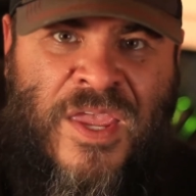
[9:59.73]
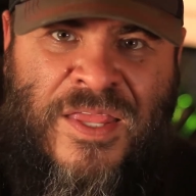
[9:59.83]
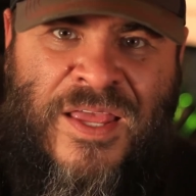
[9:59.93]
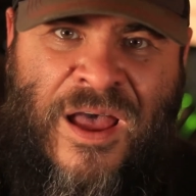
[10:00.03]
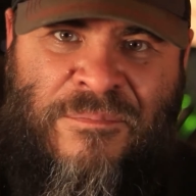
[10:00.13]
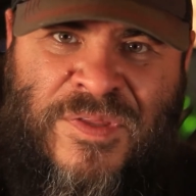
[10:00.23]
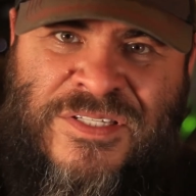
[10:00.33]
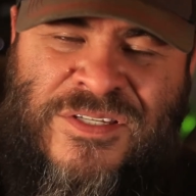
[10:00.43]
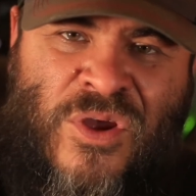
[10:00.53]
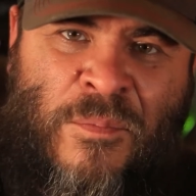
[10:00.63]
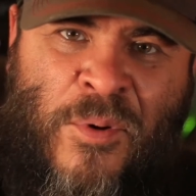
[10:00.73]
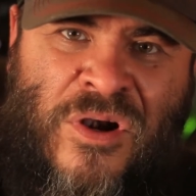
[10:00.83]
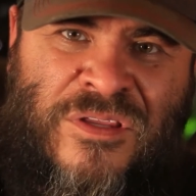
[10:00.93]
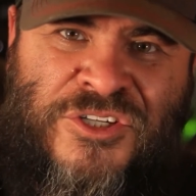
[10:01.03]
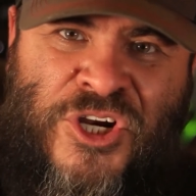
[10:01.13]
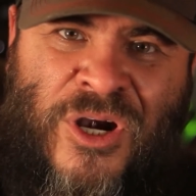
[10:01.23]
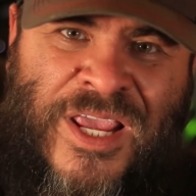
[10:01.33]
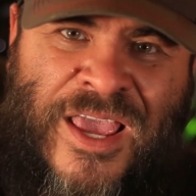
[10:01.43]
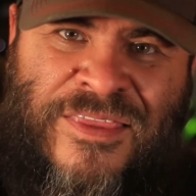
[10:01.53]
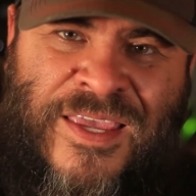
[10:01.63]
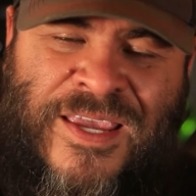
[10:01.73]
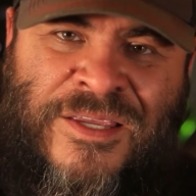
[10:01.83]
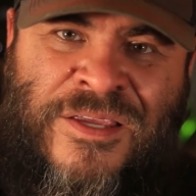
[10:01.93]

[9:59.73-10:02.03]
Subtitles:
This is all part of the journey, I think.